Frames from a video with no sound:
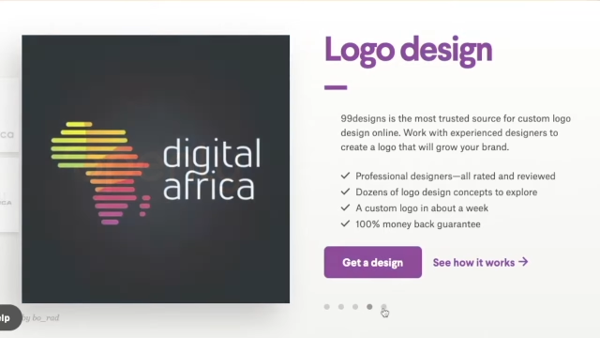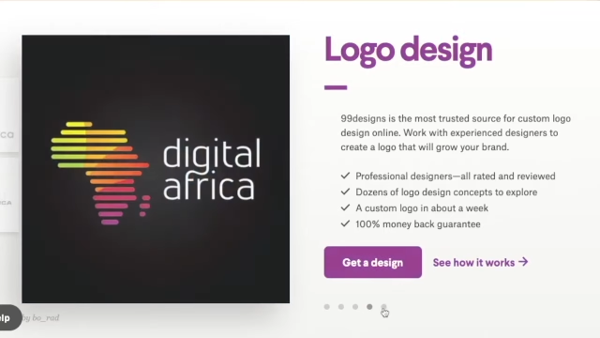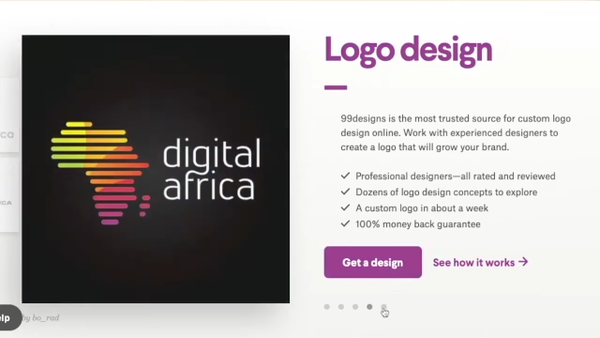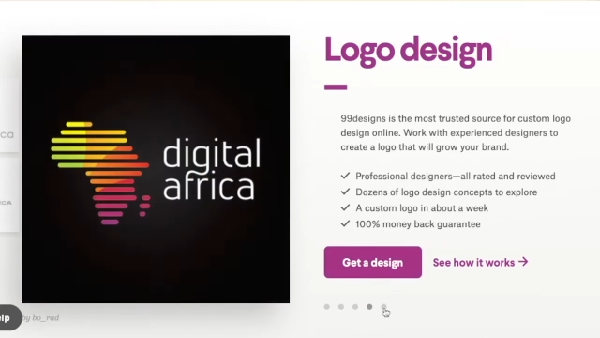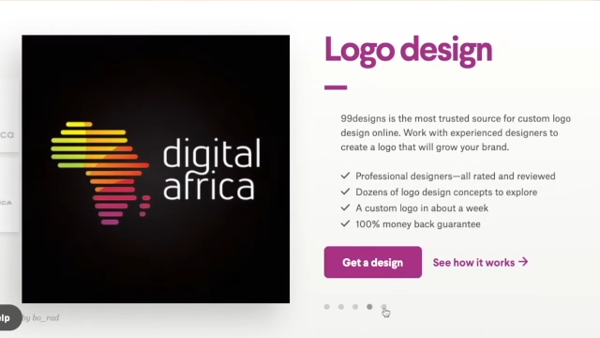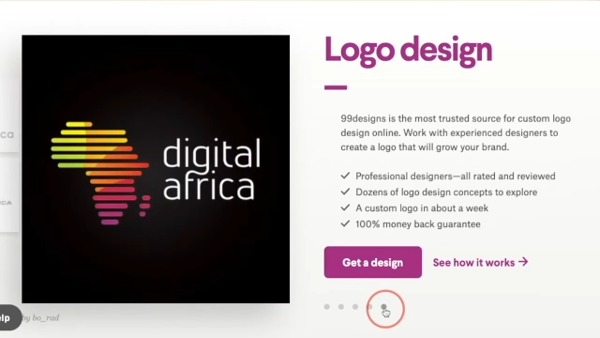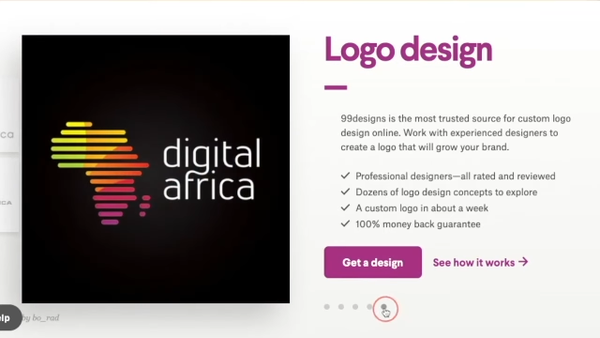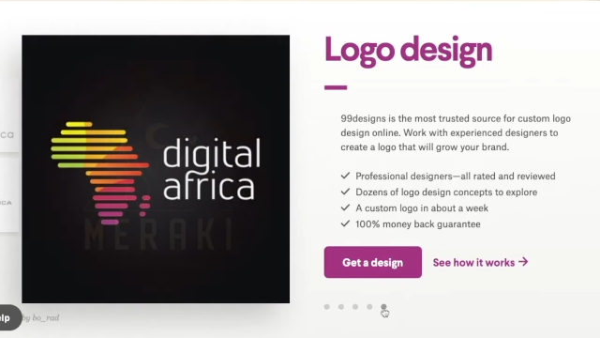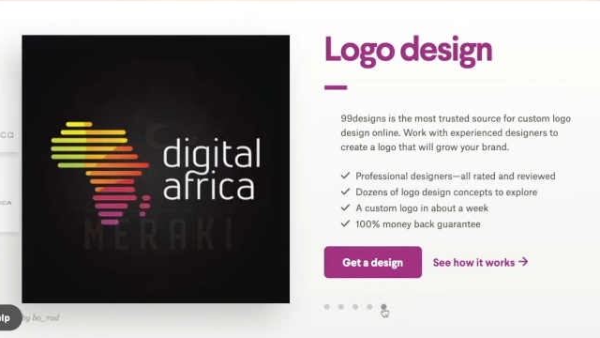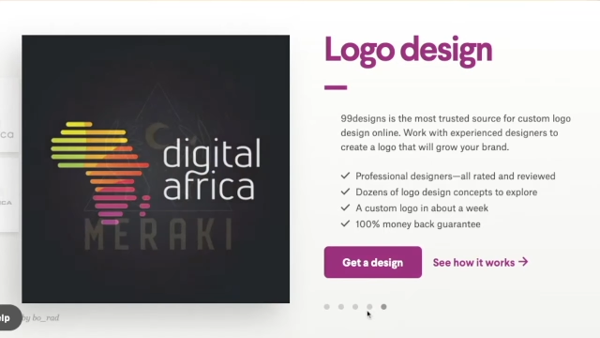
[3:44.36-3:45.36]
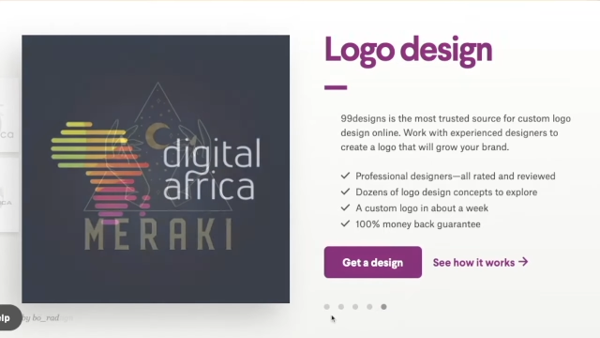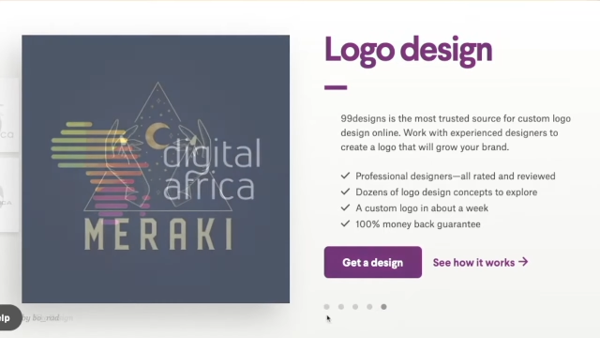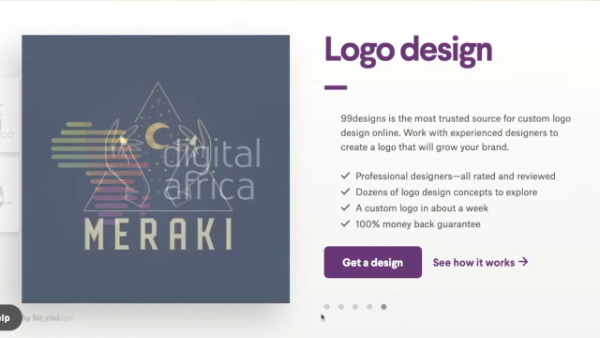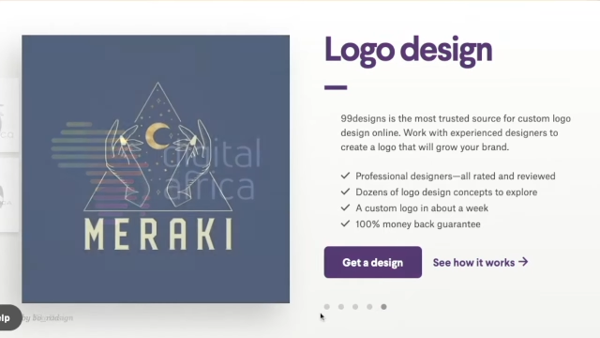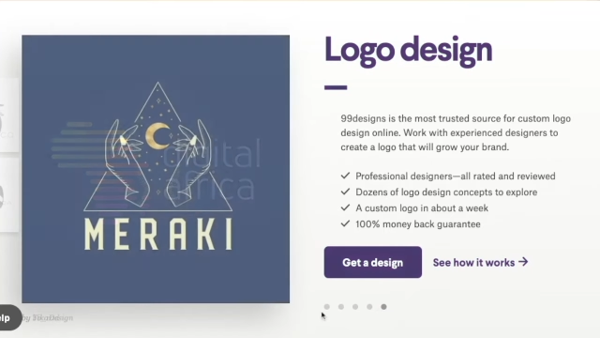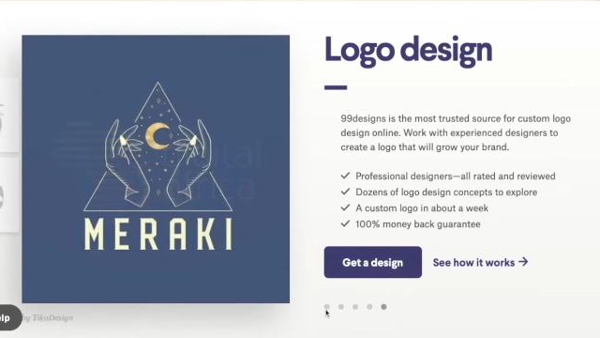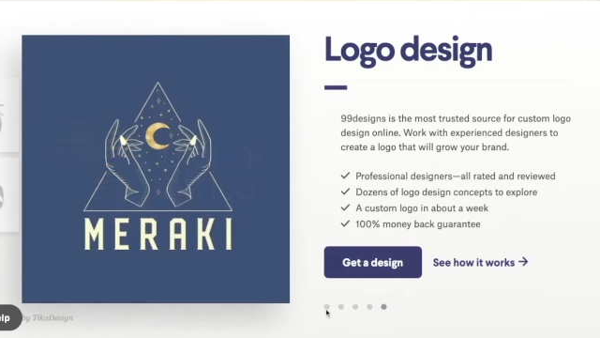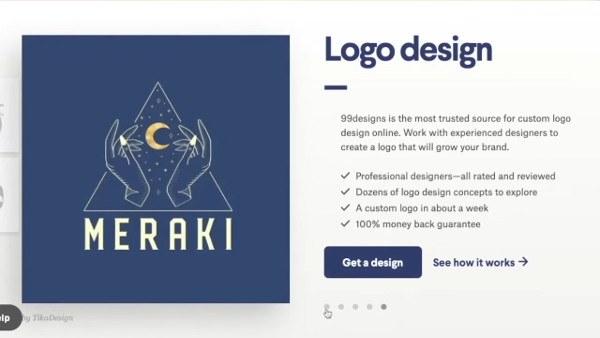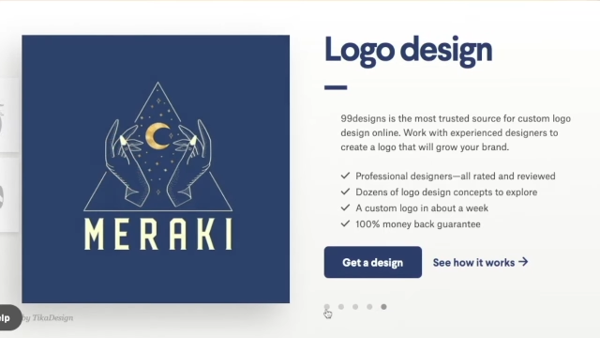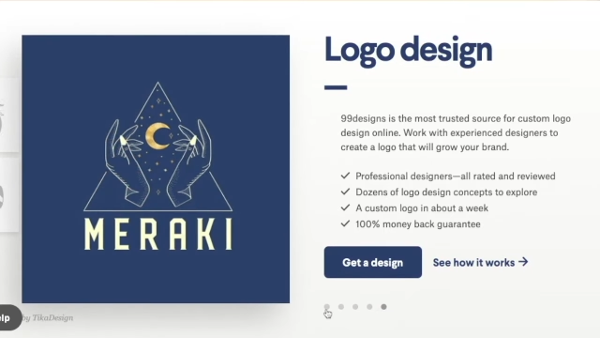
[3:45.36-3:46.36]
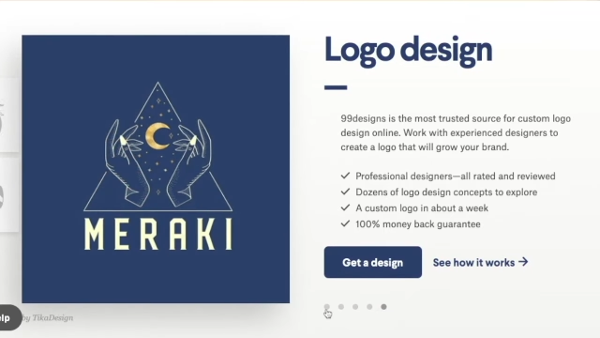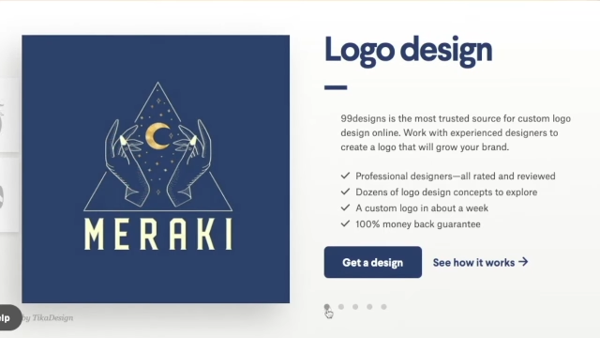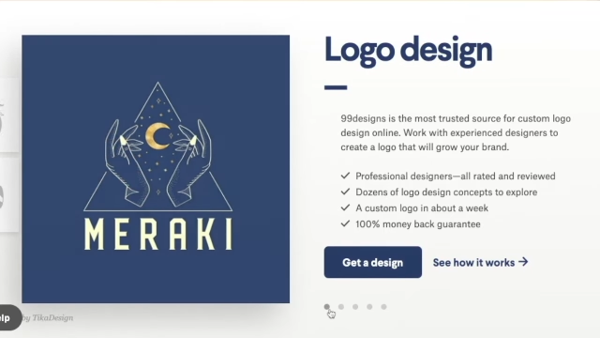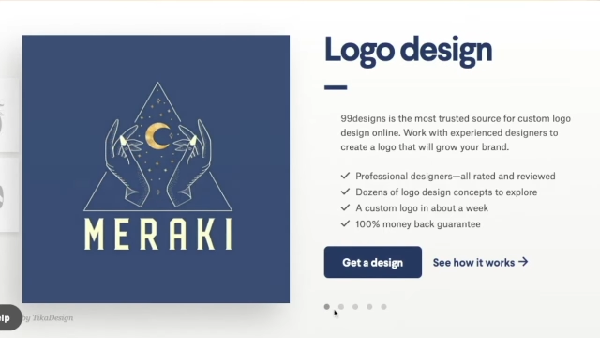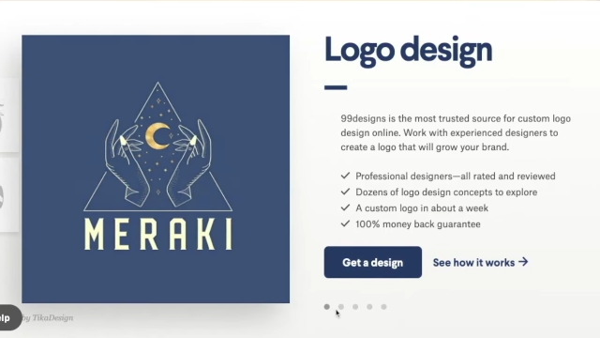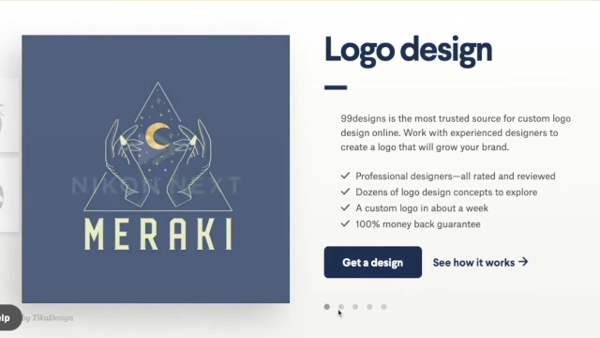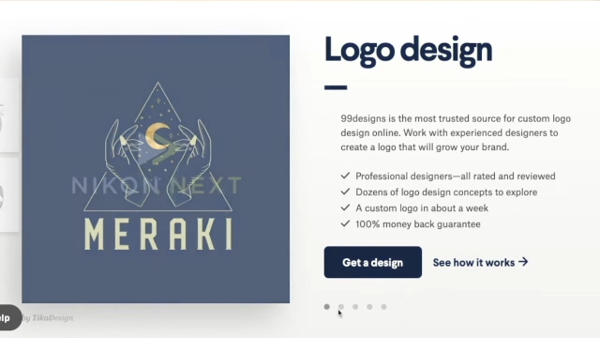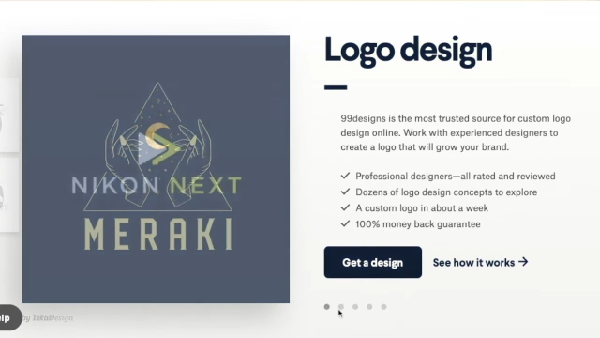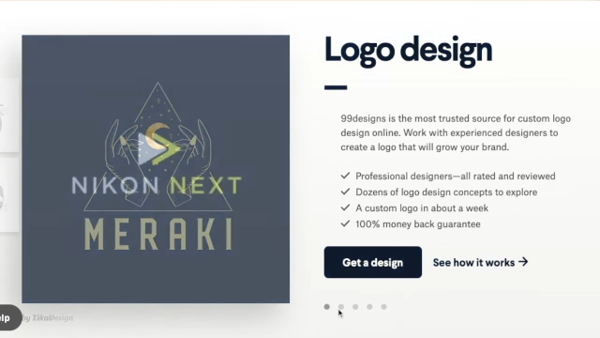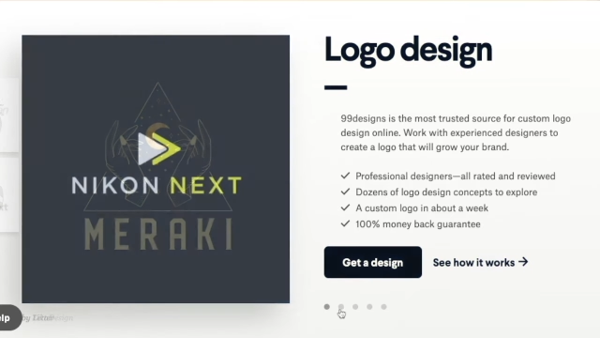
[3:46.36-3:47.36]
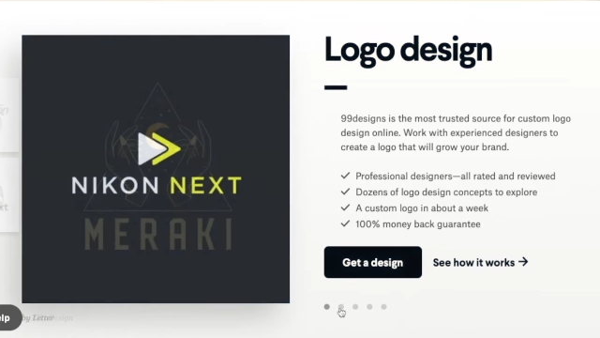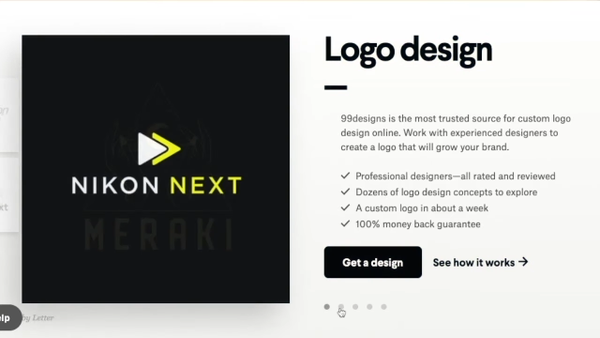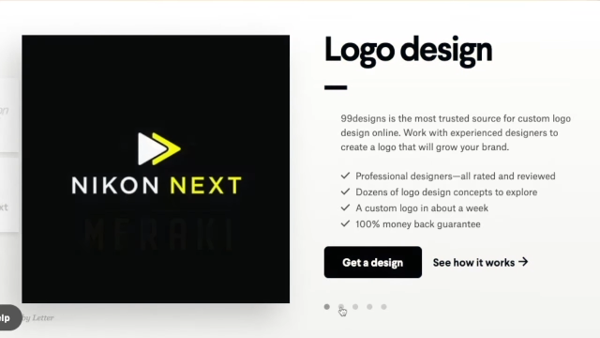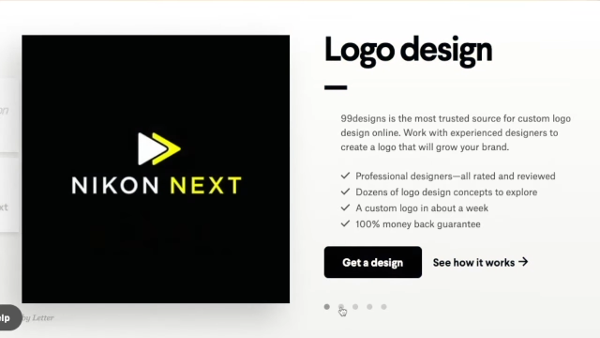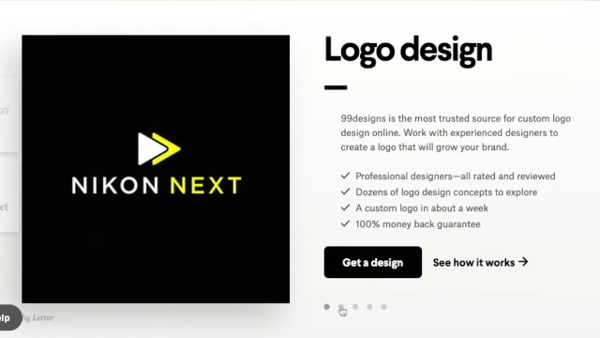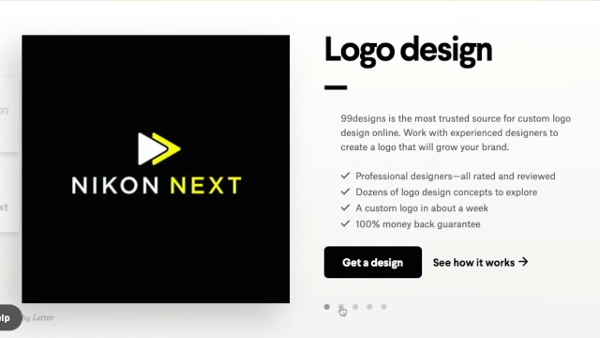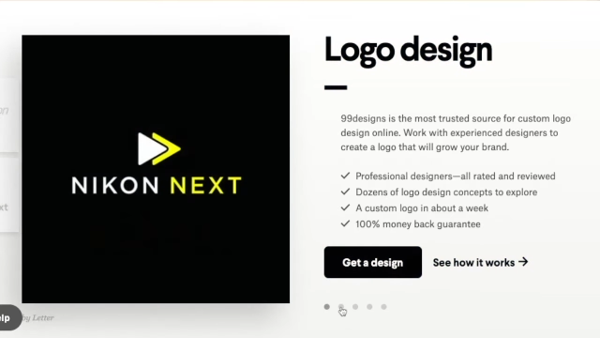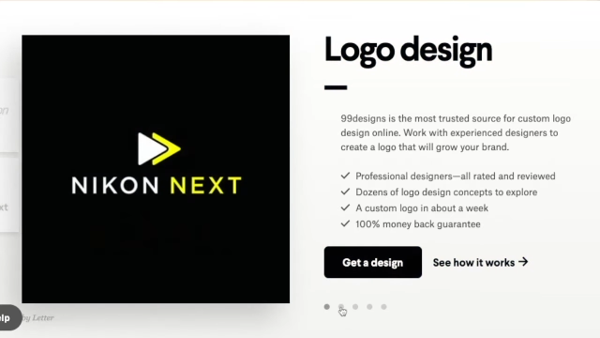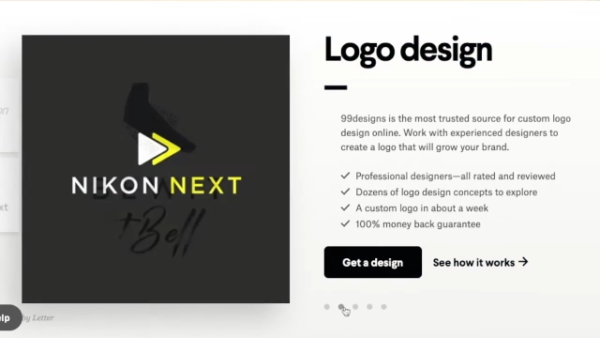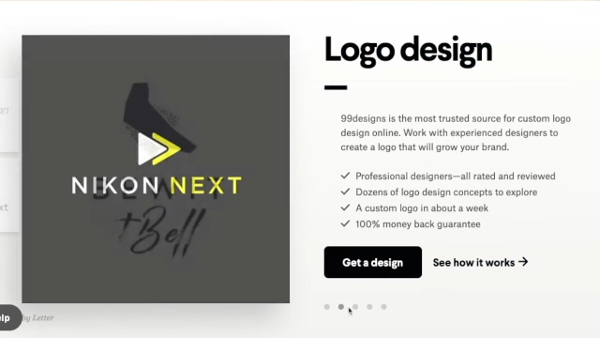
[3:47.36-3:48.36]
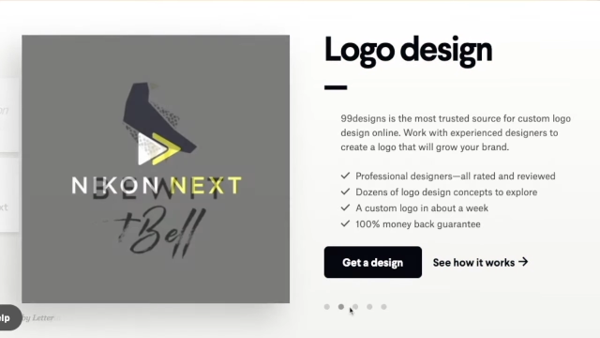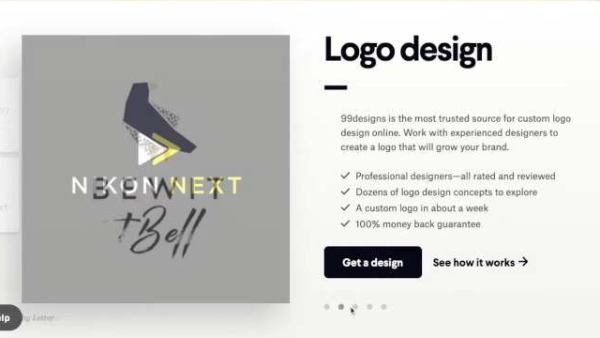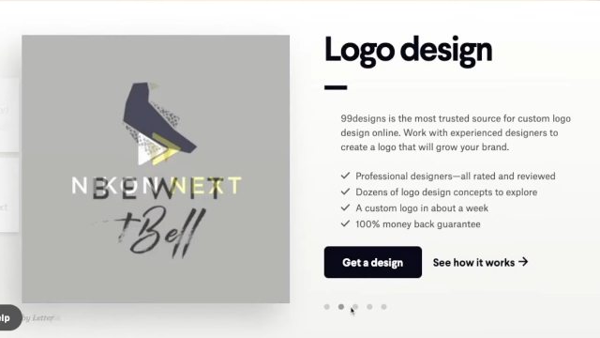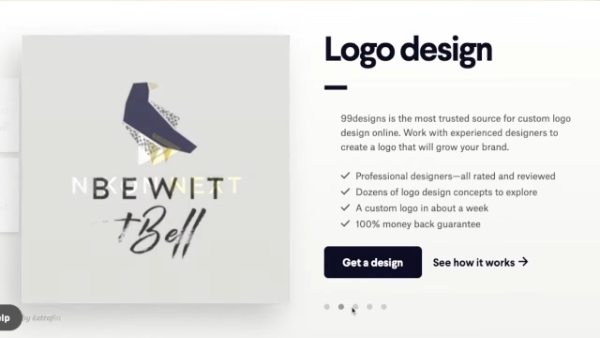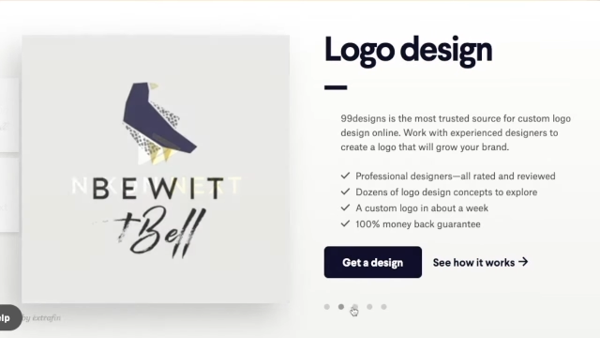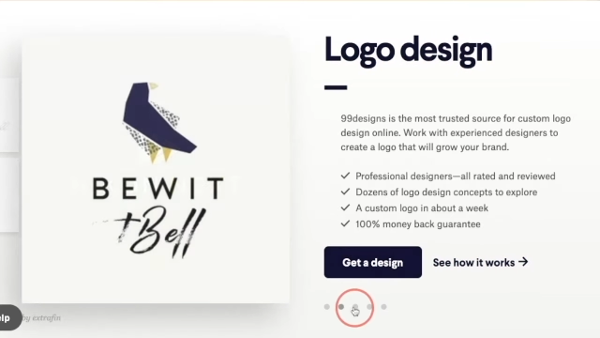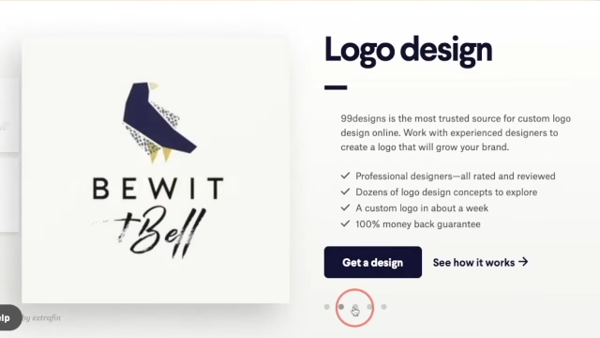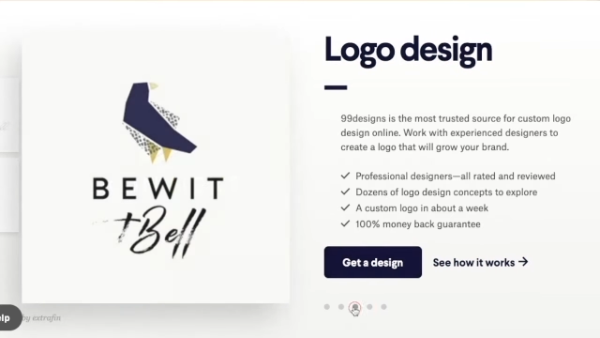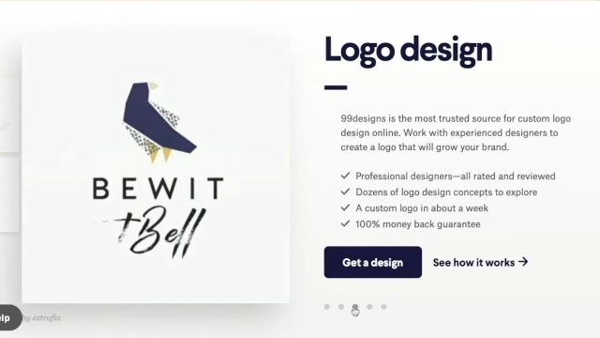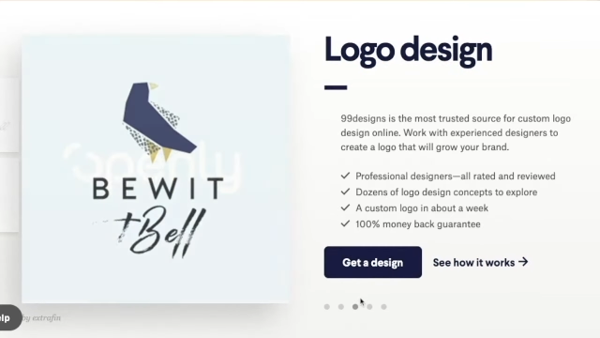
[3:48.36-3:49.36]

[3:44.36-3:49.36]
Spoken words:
(no speaker visible)